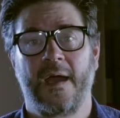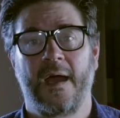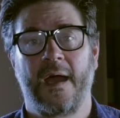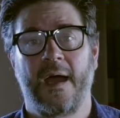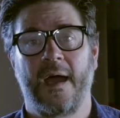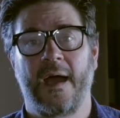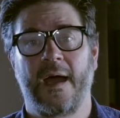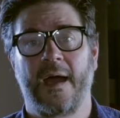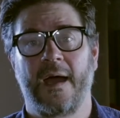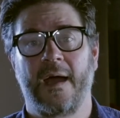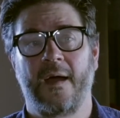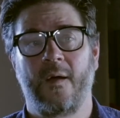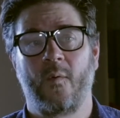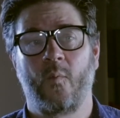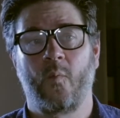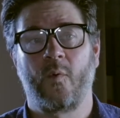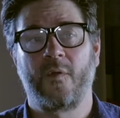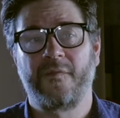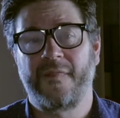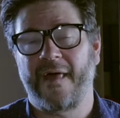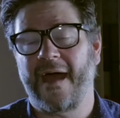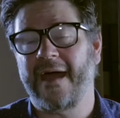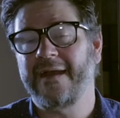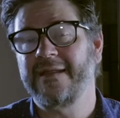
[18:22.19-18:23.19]
Well,
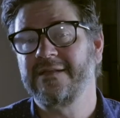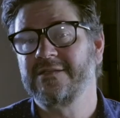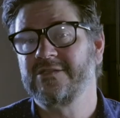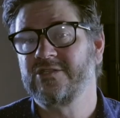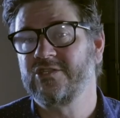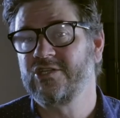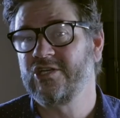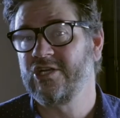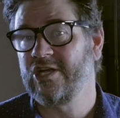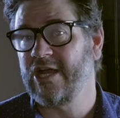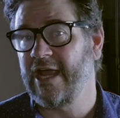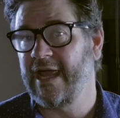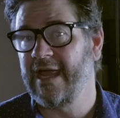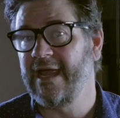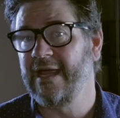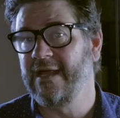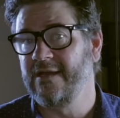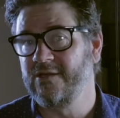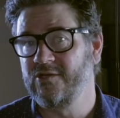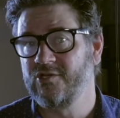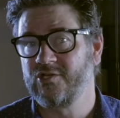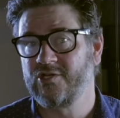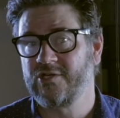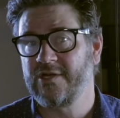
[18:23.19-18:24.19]
that has
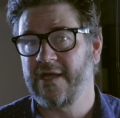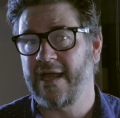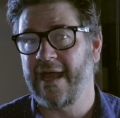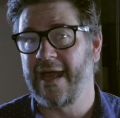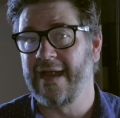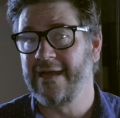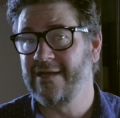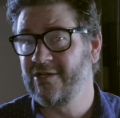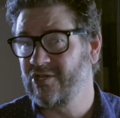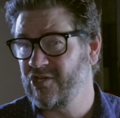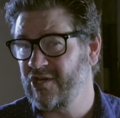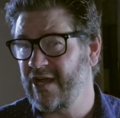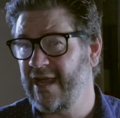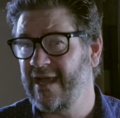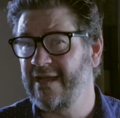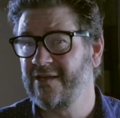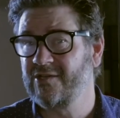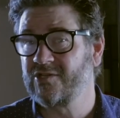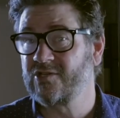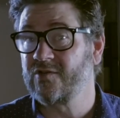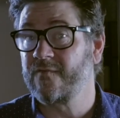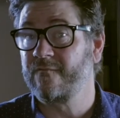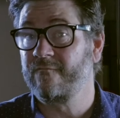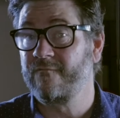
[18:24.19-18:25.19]
changed and
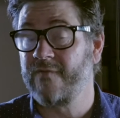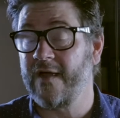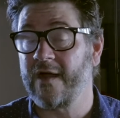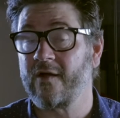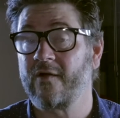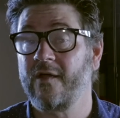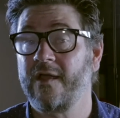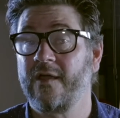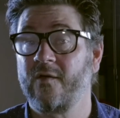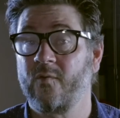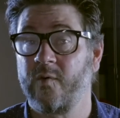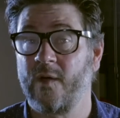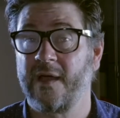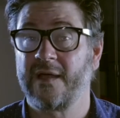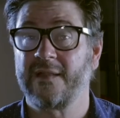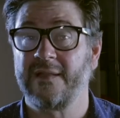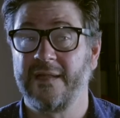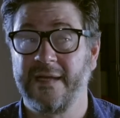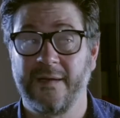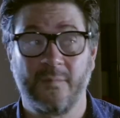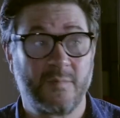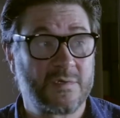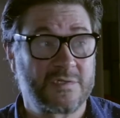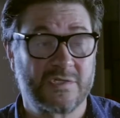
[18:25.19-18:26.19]
changed very
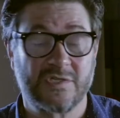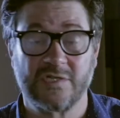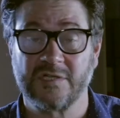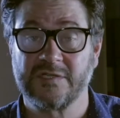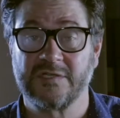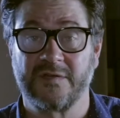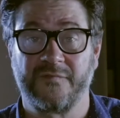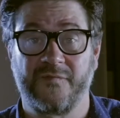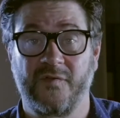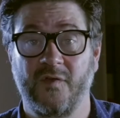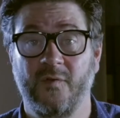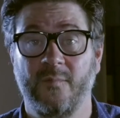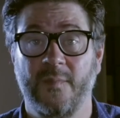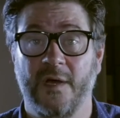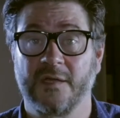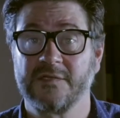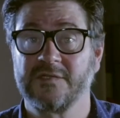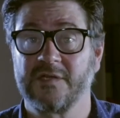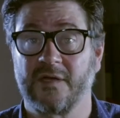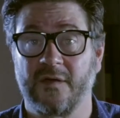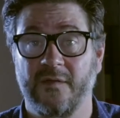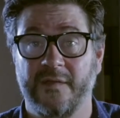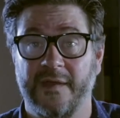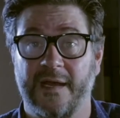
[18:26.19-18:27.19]
quickly. It was just a few months
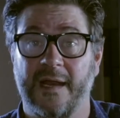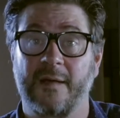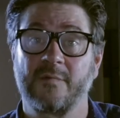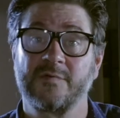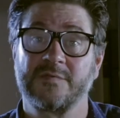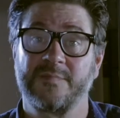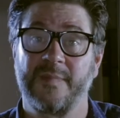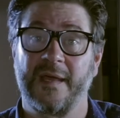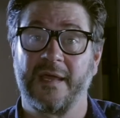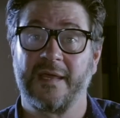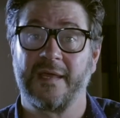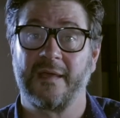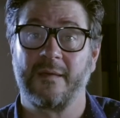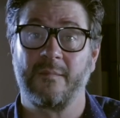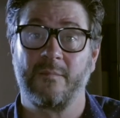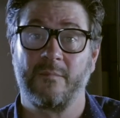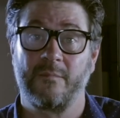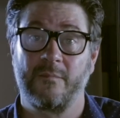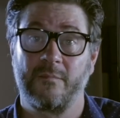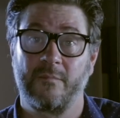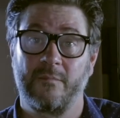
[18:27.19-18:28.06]
ago that I was making